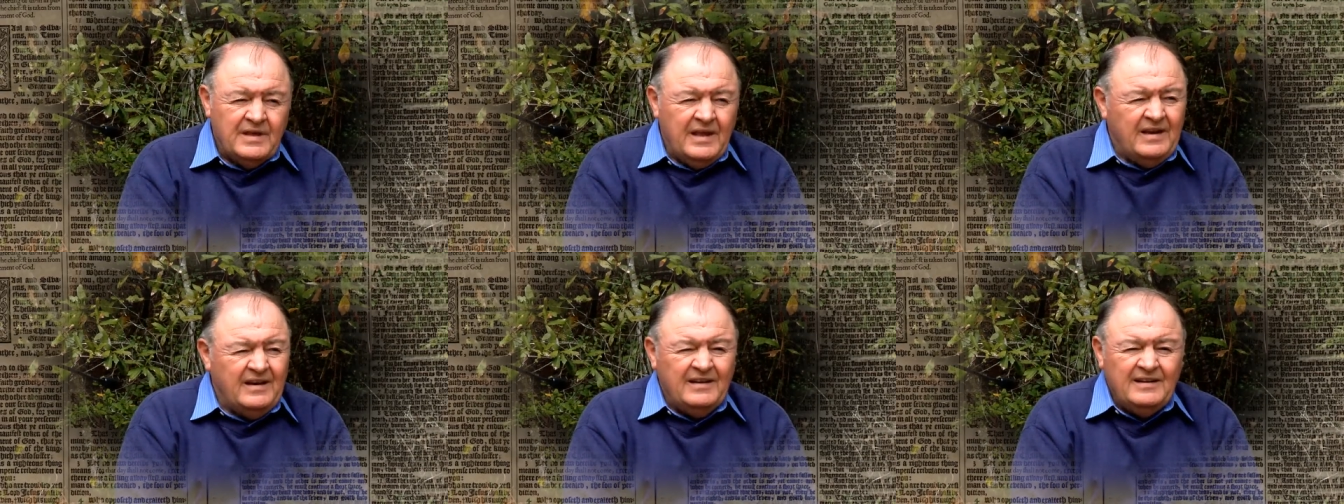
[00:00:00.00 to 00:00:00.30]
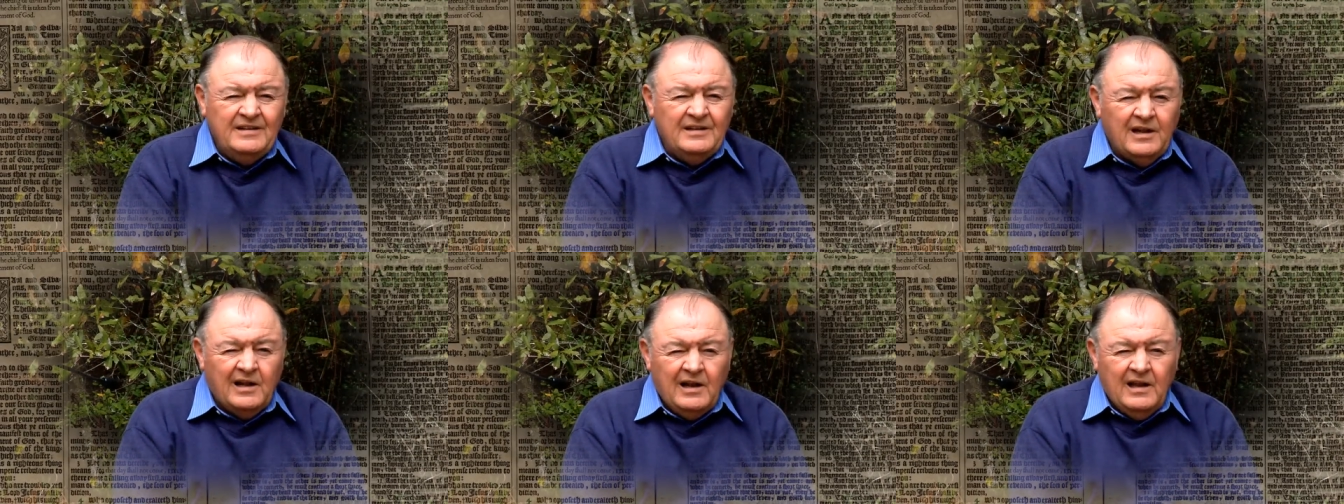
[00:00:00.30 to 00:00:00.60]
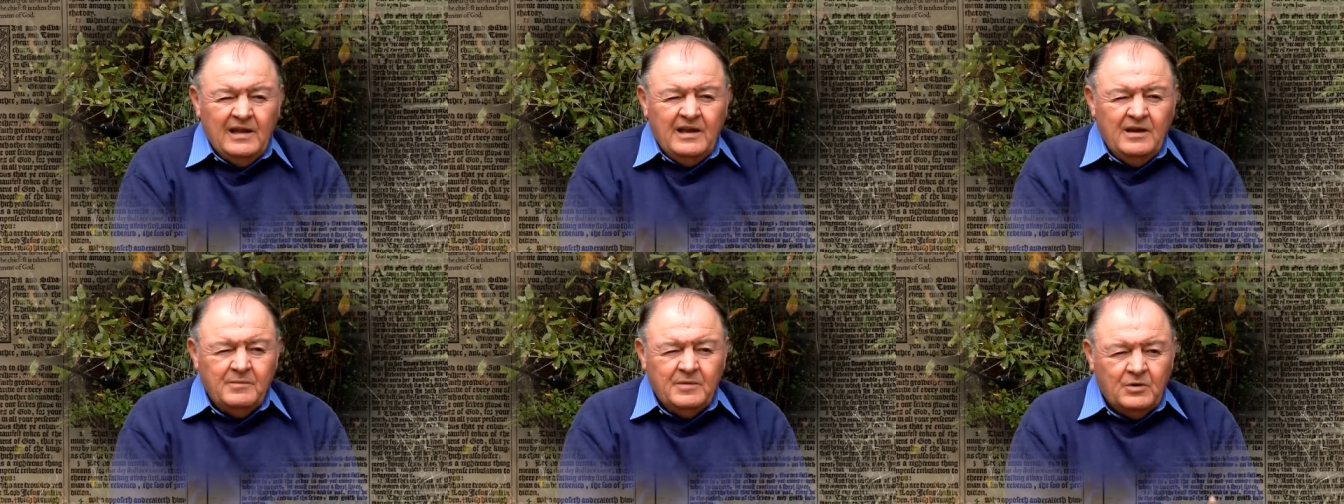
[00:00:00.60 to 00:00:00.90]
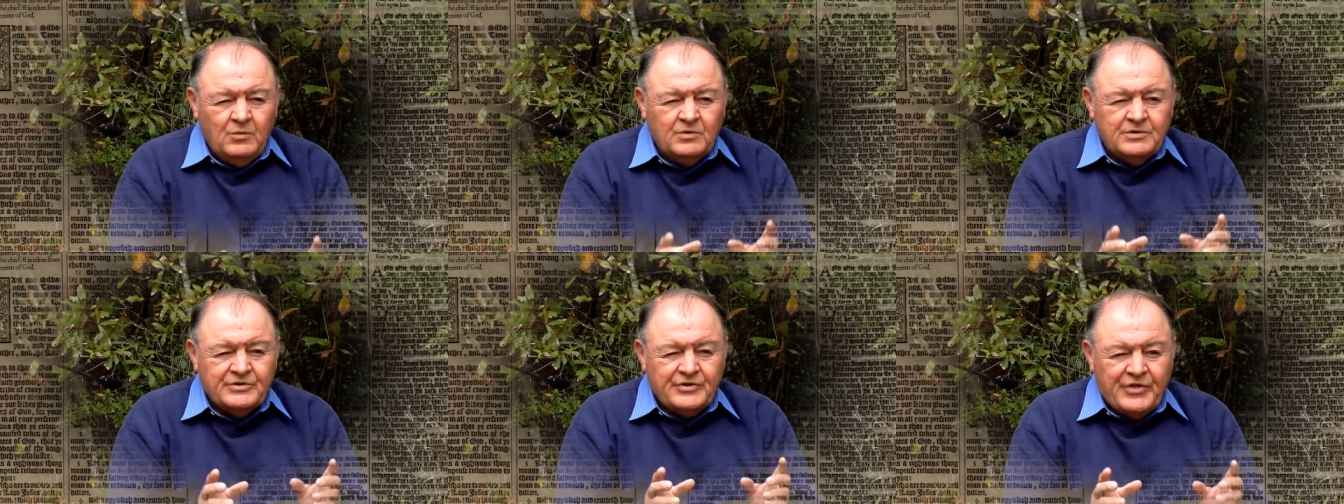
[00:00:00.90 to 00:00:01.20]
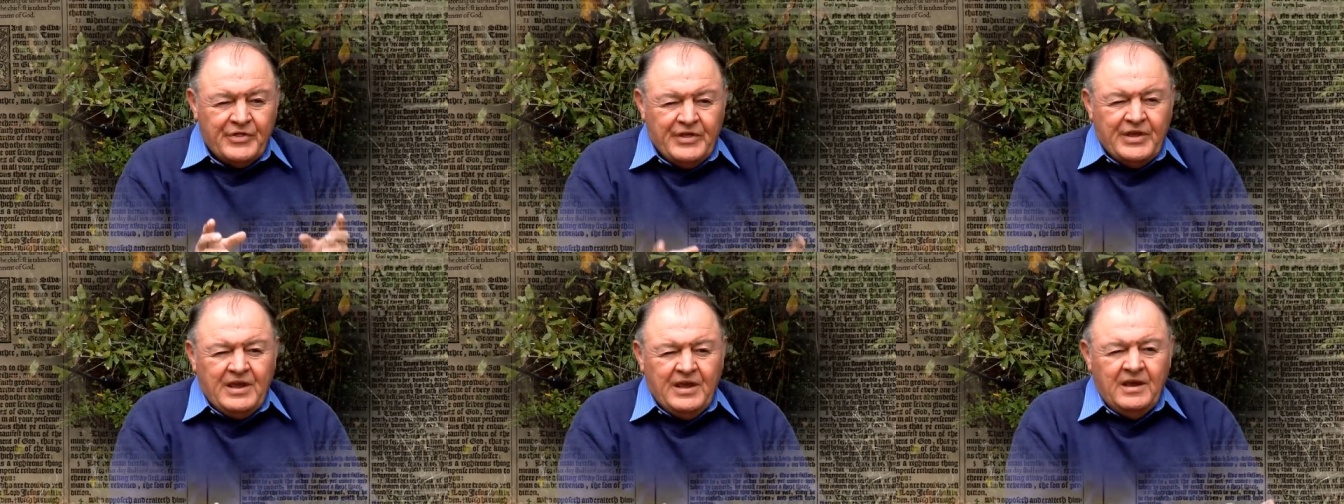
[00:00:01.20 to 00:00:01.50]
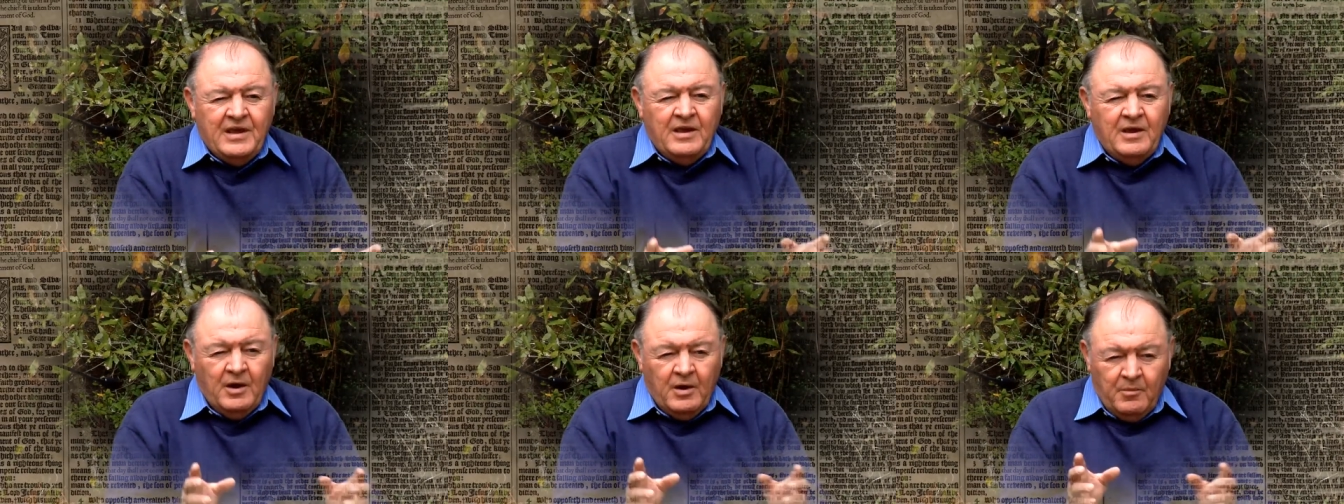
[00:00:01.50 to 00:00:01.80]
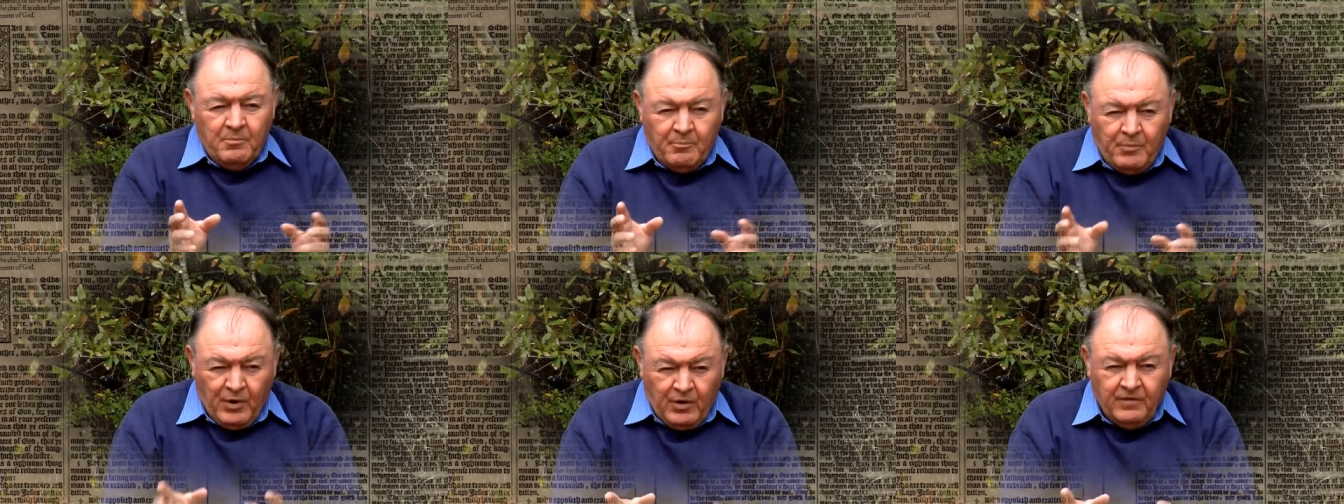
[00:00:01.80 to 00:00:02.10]
They didn't claim it was the
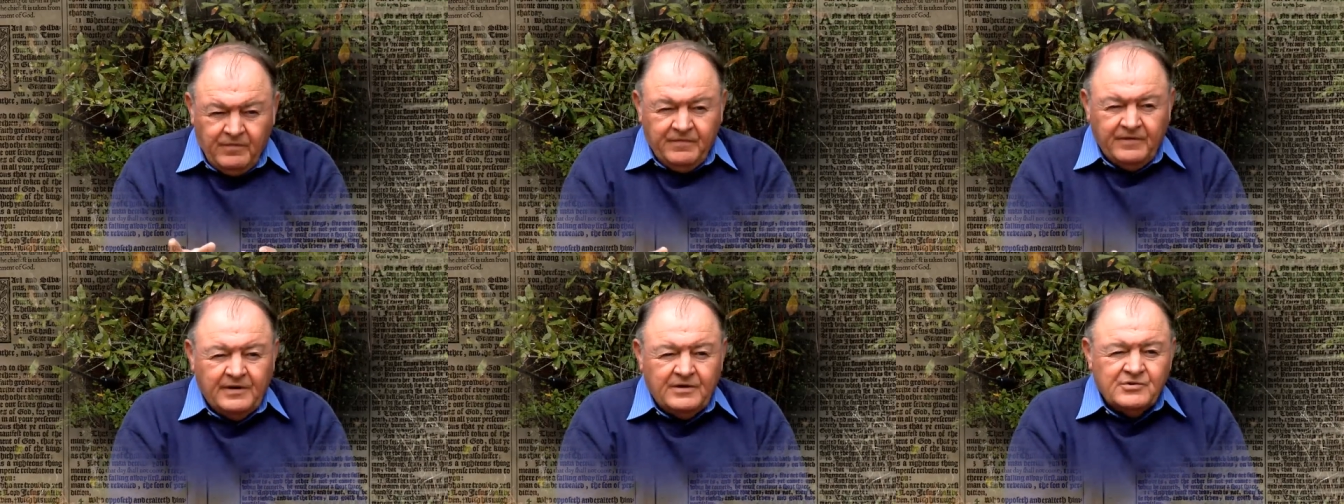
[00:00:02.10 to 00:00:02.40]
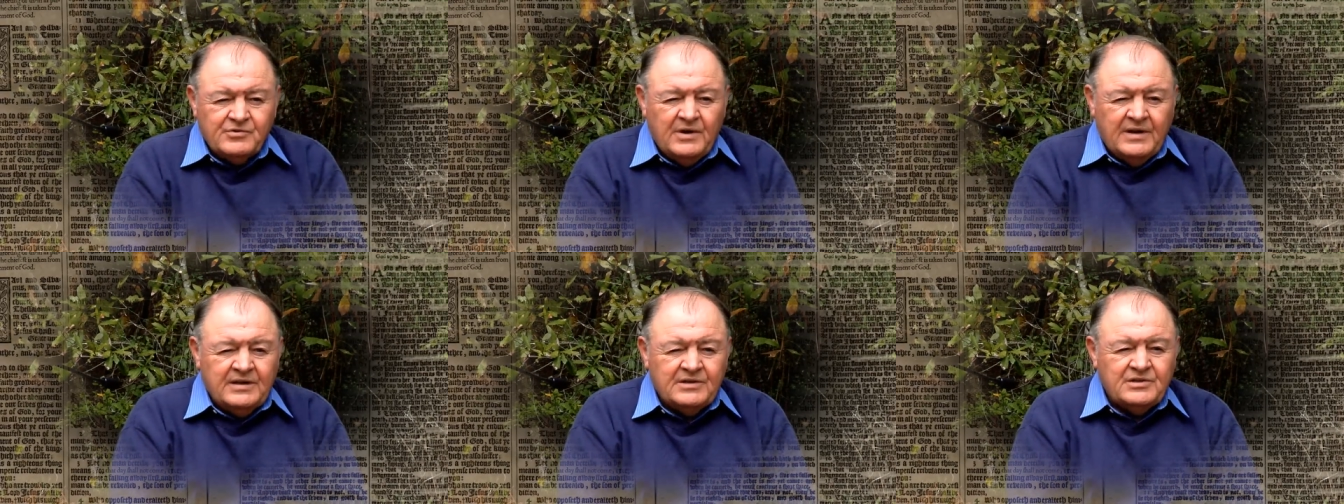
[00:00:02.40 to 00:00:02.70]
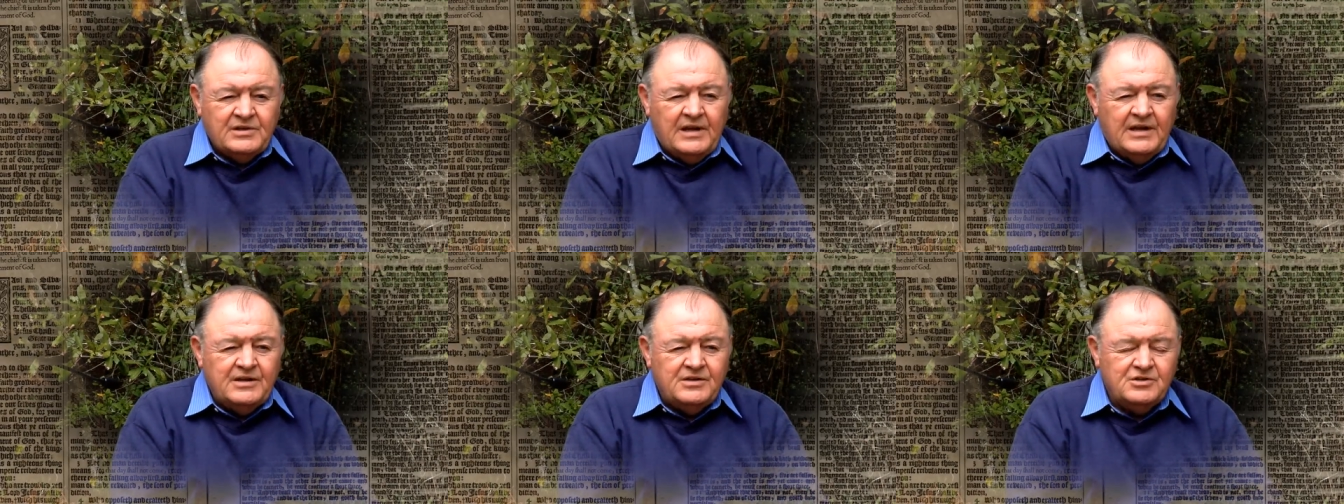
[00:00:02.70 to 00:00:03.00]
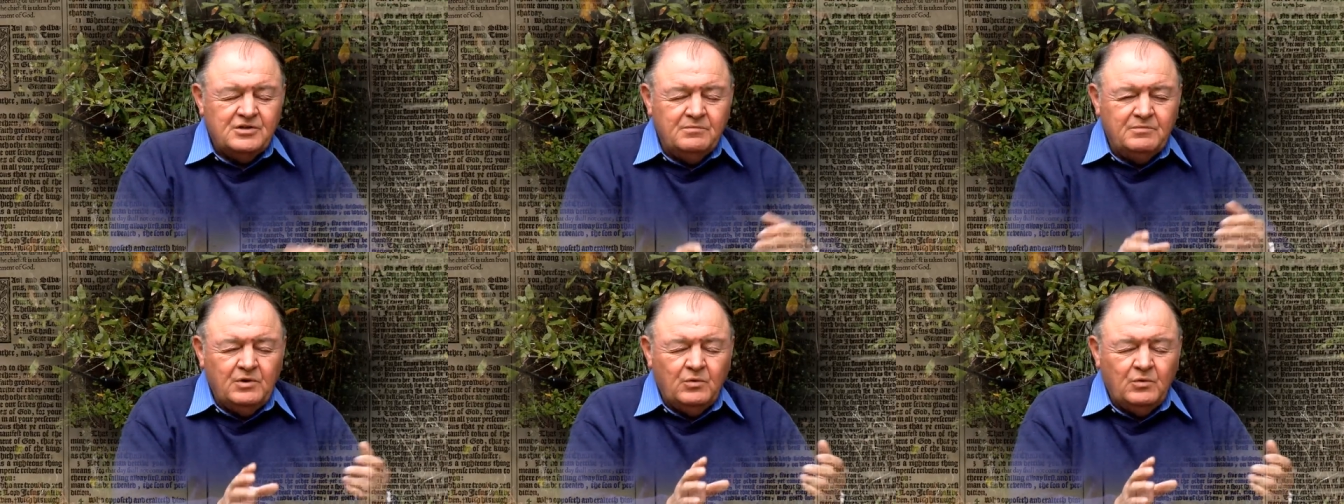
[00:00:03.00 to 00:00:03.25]
perfect translation,